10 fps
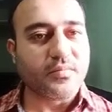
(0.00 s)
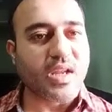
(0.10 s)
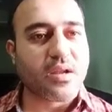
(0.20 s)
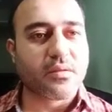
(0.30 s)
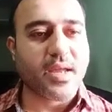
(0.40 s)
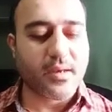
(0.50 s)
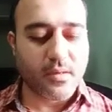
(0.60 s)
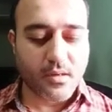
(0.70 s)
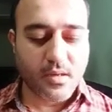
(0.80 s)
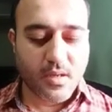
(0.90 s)
then
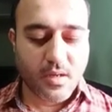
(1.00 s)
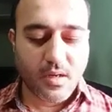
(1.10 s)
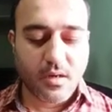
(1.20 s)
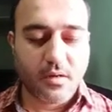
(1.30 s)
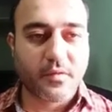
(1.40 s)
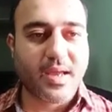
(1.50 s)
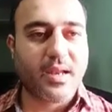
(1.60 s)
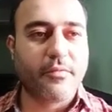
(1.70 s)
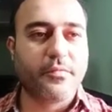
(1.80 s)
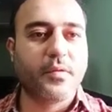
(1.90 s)
we are
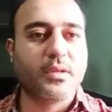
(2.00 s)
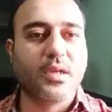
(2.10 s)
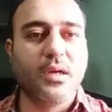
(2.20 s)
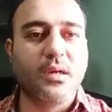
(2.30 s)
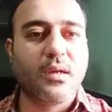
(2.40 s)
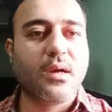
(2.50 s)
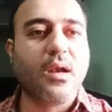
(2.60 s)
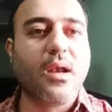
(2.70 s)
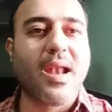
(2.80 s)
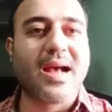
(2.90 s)
left with the
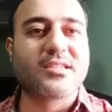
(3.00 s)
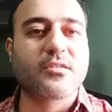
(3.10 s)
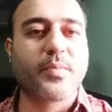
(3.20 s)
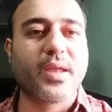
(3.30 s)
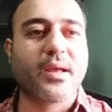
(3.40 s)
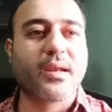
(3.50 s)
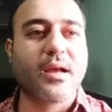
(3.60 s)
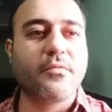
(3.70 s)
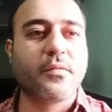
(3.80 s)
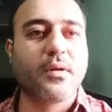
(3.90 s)
last
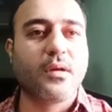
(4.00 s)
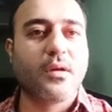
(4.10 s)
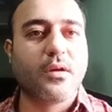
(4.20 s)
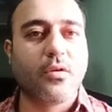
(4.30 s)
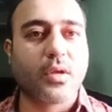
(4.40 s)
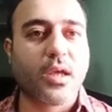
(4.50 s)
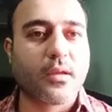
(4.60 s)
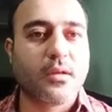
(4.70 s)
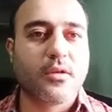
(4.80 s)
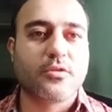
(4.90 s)
paragraph. Okay,
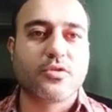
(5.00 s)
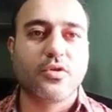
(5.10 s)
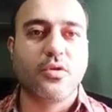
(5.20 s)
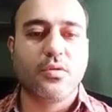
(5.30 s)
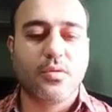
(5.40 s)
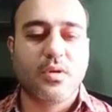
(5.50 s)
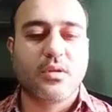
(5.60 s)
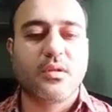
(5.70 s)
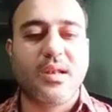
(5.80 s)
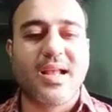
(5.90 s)
so
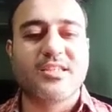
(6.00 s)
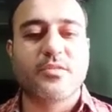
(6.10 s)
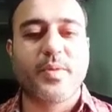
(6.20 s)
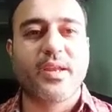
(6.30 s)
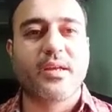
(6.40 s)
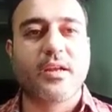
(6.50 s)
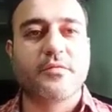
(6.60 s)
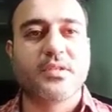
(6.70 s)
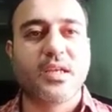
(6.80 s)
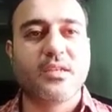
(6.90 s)
the last paragraph
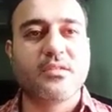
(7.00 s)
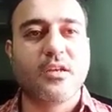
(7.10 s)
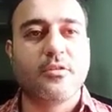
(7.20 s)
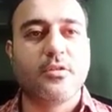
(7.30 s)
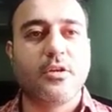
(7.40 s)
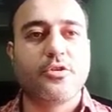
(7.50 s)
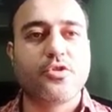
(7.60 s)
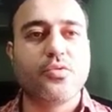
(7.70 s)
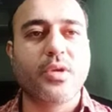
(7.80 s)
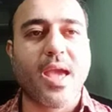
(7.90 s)
says the
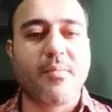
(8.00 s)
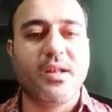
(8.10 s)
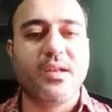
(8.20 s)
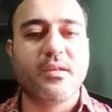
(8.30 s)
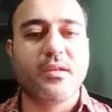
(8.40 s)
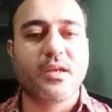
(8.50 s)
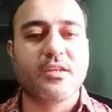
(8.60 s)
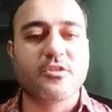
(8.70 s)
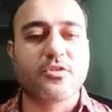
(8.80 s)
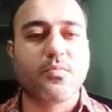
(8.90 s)
true chameleon
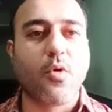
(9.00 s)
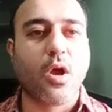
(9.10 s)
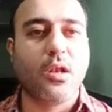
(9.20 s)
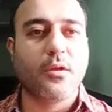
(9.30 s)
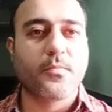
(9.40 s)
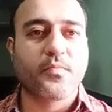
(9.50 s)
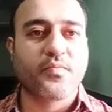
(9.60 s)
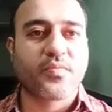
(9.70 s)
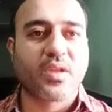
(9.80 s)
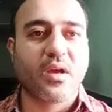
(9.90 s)
is small,
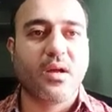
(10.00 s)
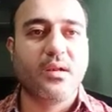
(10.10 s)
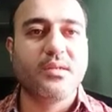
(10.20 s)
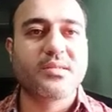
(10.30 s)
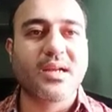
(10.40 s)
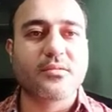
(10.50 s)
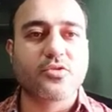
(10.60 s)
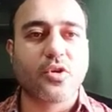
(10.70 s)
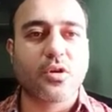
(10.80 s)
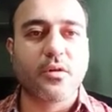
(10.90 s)
a lizard
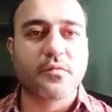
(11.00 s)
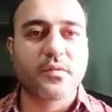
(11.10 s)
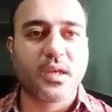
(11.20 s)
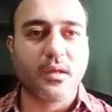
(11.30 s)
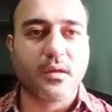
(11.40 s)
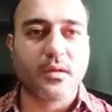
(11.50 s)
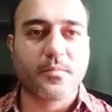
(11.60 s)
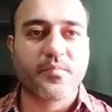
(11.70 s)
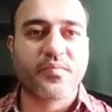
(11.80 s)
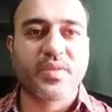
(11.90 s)
sort of thing.
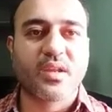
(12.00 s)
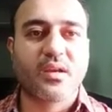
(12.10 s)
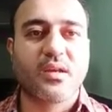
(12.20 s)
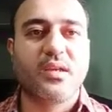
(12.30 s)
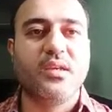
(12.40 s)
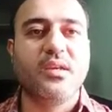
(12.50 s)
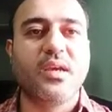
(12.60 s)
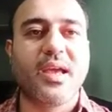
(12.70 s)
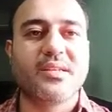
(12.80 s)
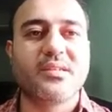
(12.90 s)
He
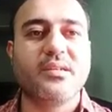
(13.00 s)
hasn't